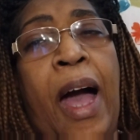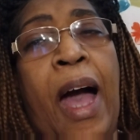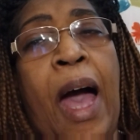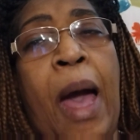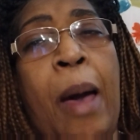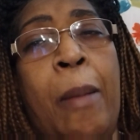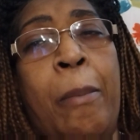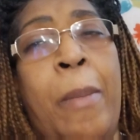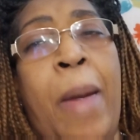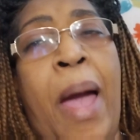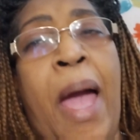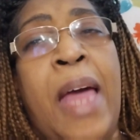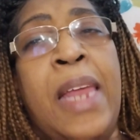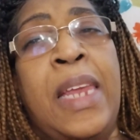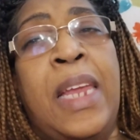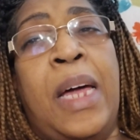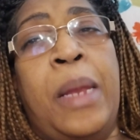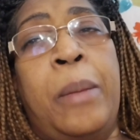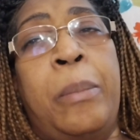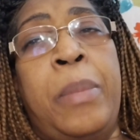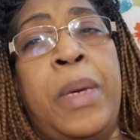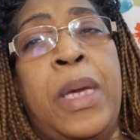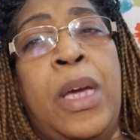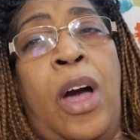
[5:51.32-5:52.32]
I might
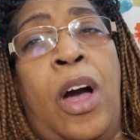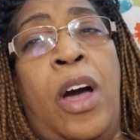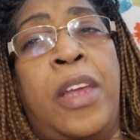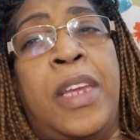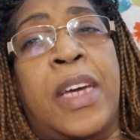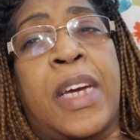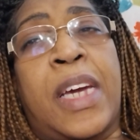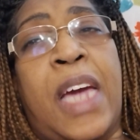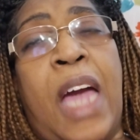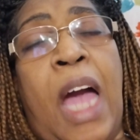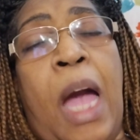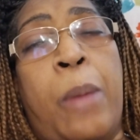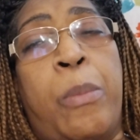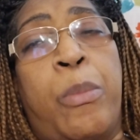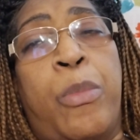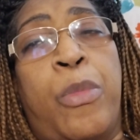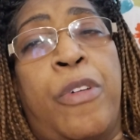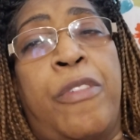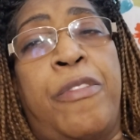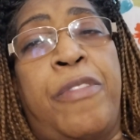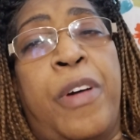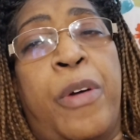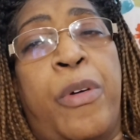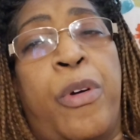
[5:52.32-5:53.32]
not be on the
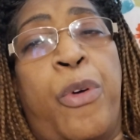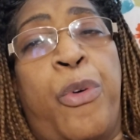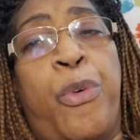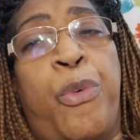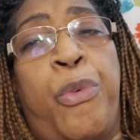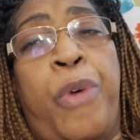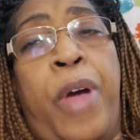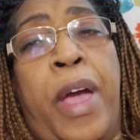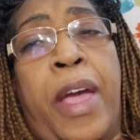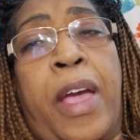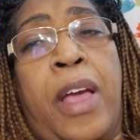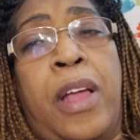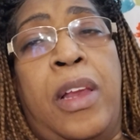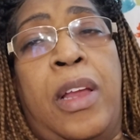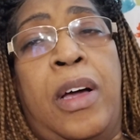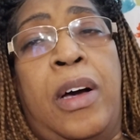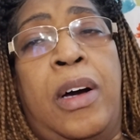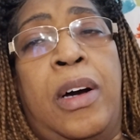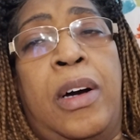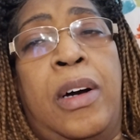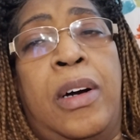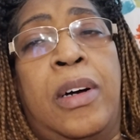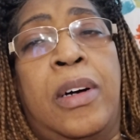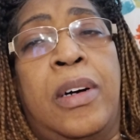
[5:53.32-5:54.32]
camera very
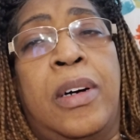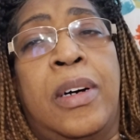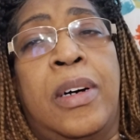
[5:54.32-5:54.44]
regular,